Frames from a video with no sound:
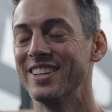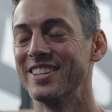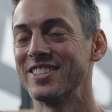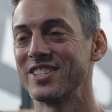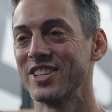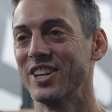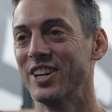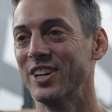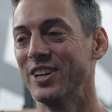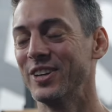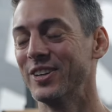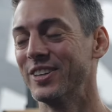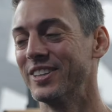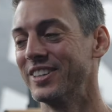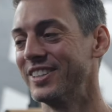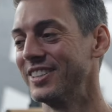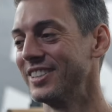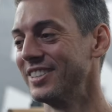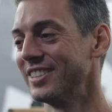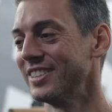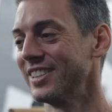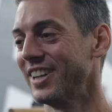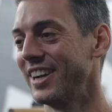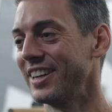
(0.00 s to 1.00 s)
So
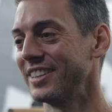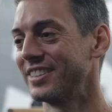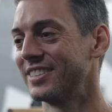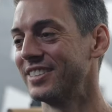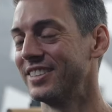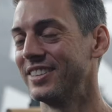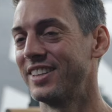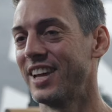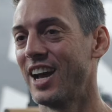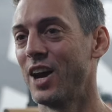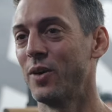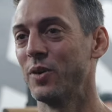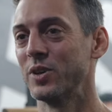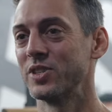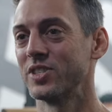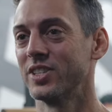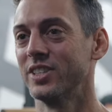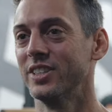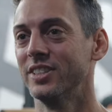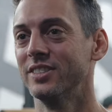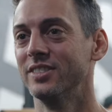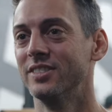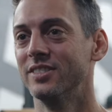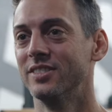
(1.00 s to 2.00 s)
like that was
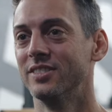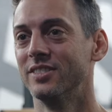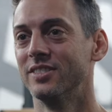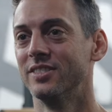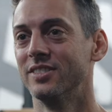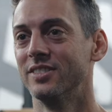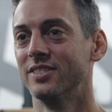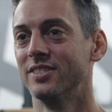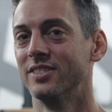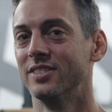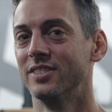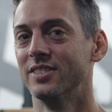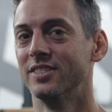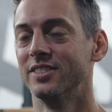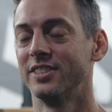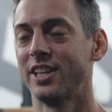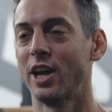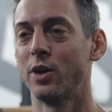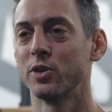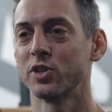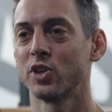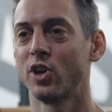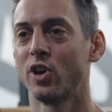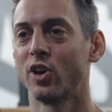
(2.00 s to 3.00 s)
a
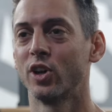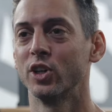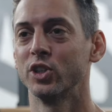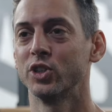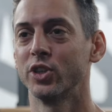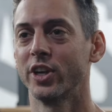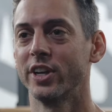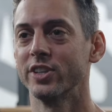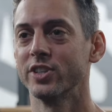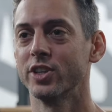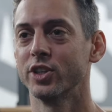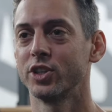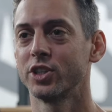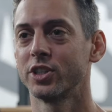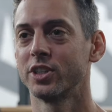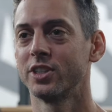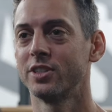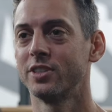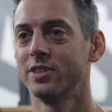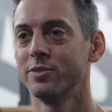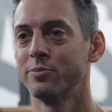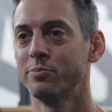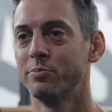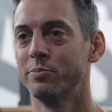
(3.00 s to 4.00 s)
that was a hard
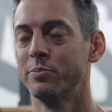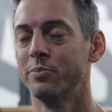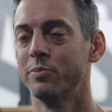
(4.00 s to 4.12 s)
transition.